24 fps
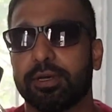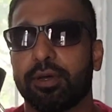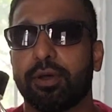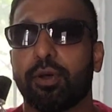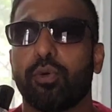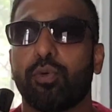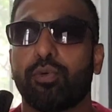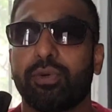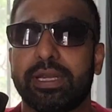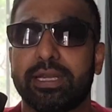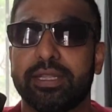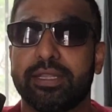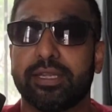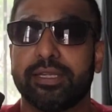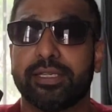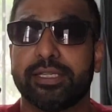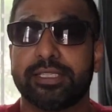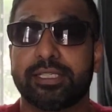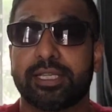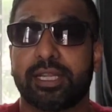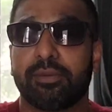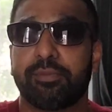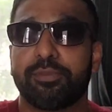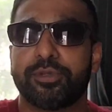read the
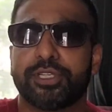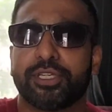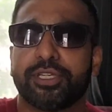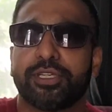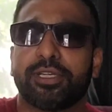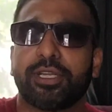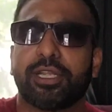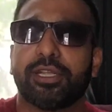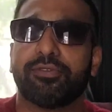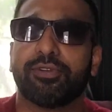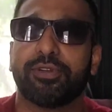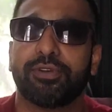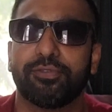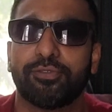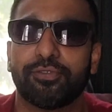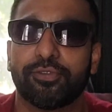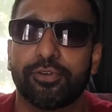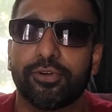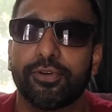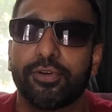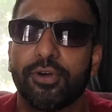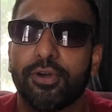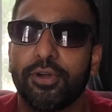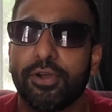description given
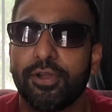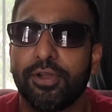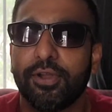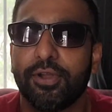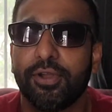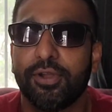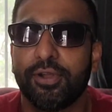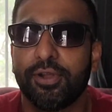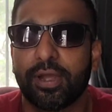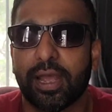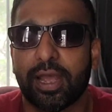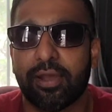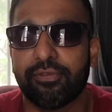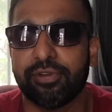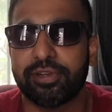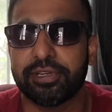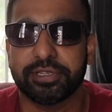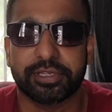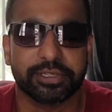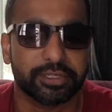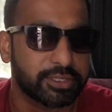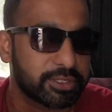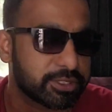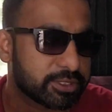for
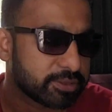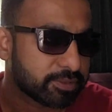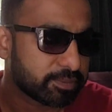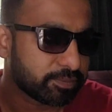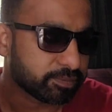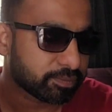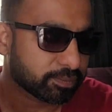Aventus.